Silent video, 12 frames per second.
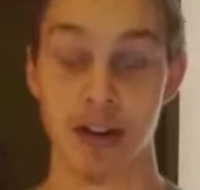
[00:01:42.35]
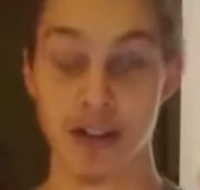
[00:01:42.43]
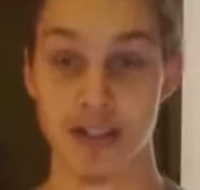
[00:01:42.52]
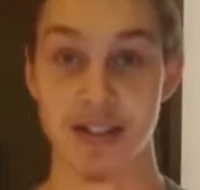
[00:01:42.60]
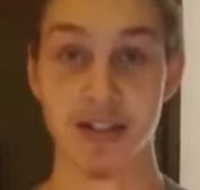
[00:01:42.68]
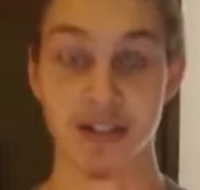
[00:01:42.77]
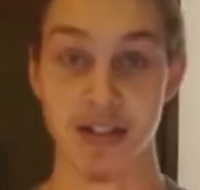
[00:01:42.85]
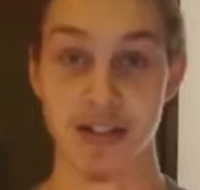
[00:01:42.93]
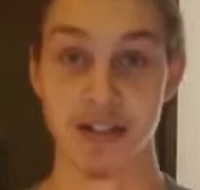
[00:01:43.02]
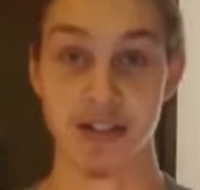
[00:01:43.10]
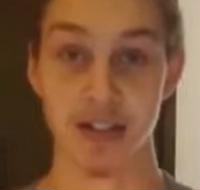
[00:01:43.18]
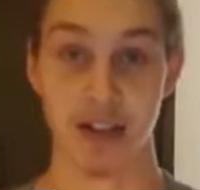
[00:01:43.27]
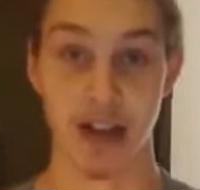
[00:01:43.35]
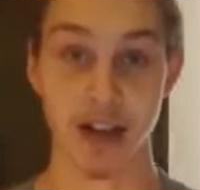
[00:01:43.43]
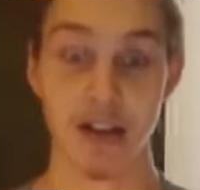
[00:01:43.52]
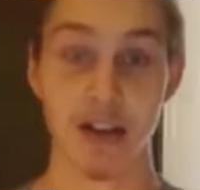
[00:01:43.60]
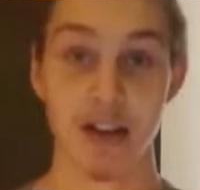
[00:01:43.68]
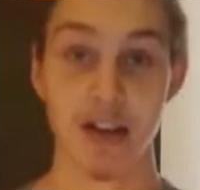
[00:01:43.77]
God seals us.
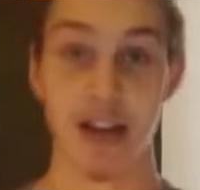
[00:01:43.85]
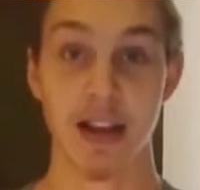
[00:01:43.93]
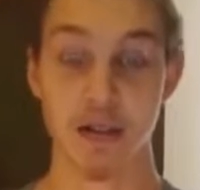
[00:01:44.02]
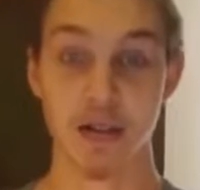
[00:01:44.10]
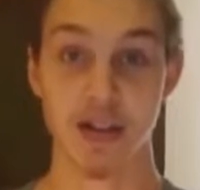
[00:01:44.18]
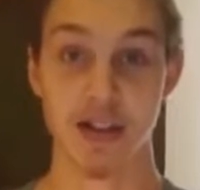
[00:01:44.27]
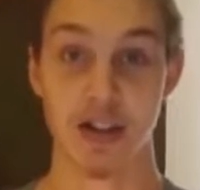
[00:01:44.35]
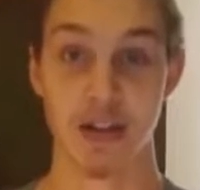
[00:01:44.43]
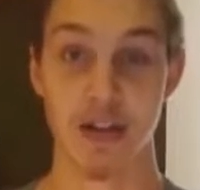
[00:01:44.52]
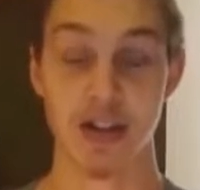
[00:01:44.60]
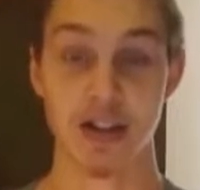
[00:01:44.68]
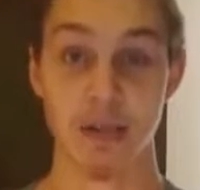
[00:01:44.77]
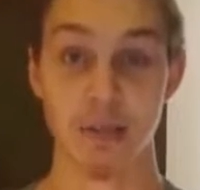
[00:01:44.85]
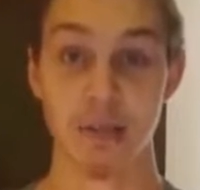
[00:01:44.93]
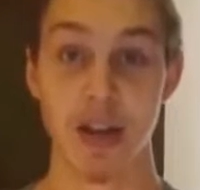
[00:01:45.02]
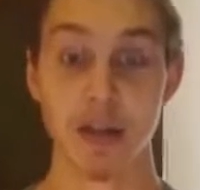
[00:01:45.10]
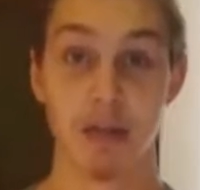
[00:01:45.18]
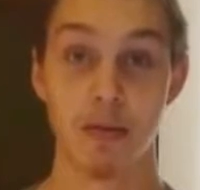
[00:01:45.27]
Okay? You can't lose your salvation.
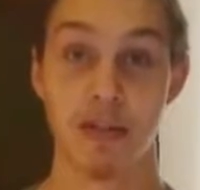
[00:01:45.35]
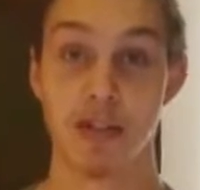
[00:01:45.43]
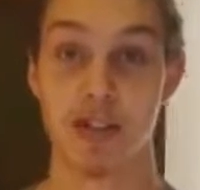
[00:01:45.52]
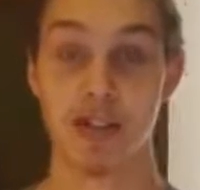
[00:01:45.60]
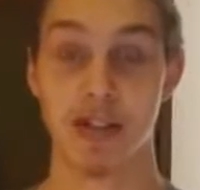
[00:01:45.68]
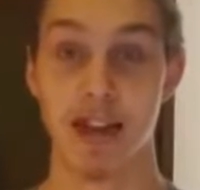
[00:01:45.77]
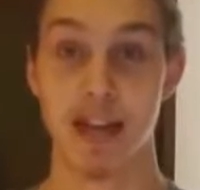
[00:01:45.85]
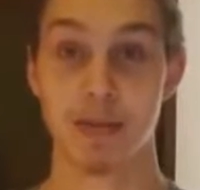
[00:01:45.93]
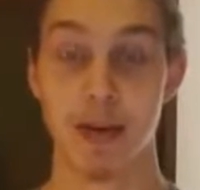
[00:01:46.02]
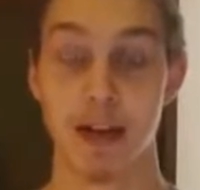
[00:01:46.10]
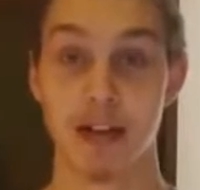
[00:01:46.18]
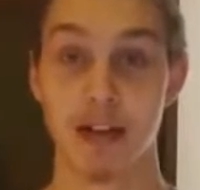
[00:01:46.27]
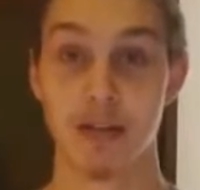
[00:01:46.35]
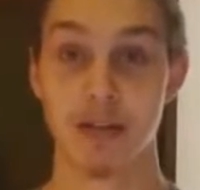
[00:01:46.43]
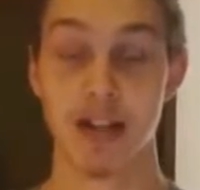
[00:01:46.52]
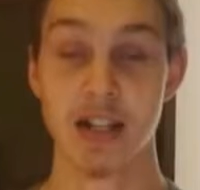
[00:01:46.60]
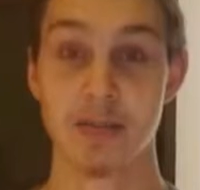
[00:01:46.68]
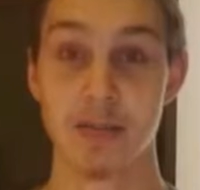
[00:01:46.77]
But was this the case back in the
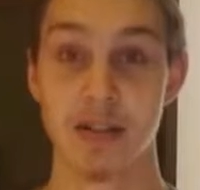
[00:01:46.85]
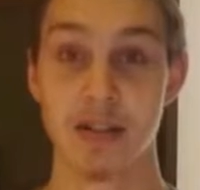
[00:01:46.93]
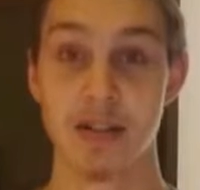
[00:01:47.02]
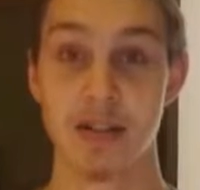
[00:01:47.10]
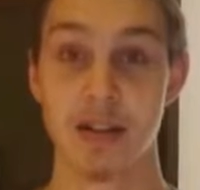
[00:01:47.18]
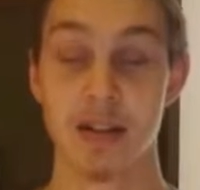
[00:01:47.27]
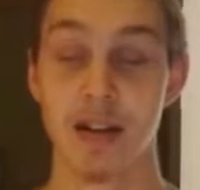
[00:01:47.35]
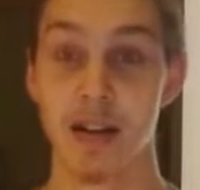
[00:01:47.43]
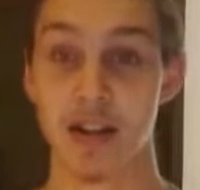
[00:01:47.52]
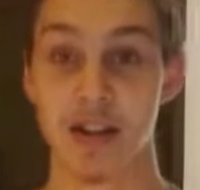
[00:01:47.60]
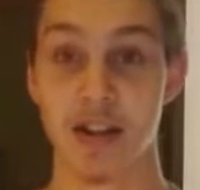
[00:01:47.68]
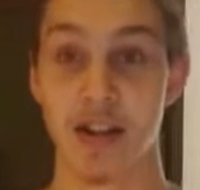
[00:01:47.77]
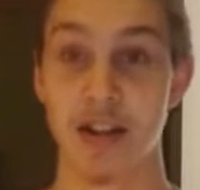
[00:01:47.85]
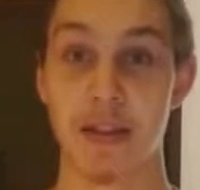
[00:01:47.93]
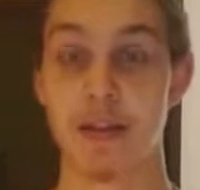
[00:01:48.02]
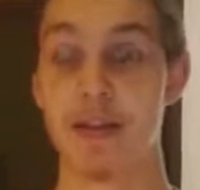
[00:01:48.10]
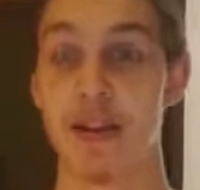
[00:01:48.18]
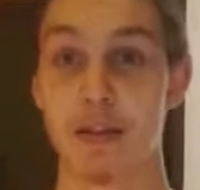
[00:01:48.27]
Old Testament? Because, again,
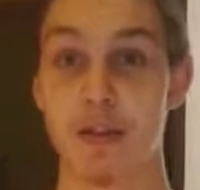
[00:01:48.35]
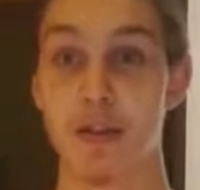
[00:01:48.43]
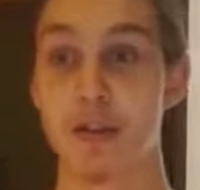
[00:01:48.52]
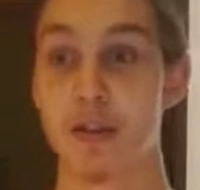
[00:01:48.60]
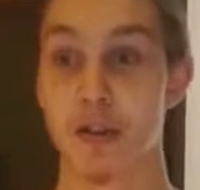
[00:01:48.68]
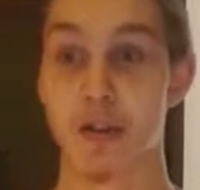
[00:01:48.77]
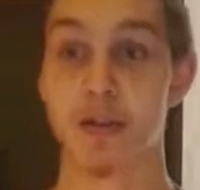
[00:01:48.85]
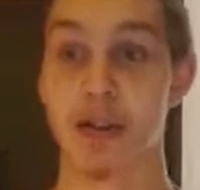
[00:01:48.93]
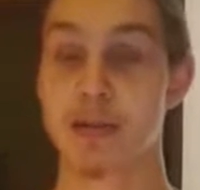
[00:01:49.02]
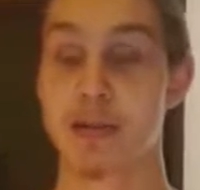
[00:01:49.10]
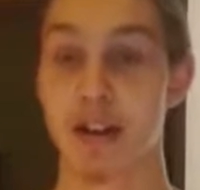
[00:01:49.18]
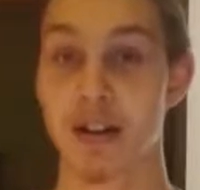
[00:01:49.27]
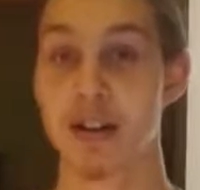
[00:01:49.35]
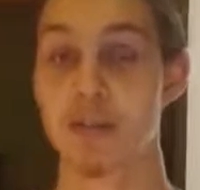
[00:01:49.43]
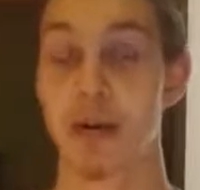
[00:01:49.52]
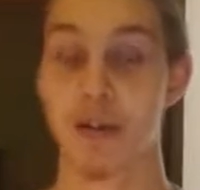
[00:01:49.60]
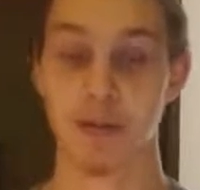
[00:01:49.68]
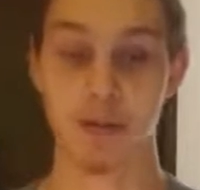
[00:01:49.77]
they try to refute, oh, the Holy Spirit could
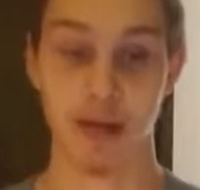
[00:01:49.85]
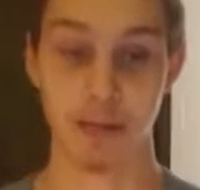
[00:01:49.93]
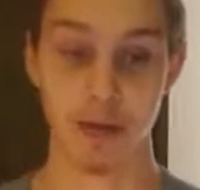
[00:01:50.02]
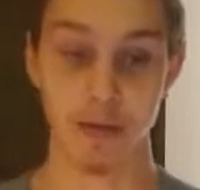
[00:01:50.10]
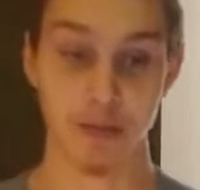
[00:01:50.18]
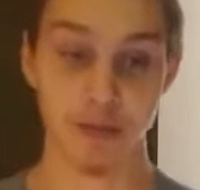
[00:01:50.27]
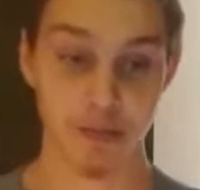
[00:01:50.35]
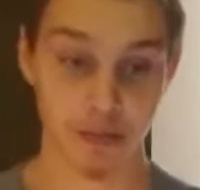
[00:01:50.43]
depart from people.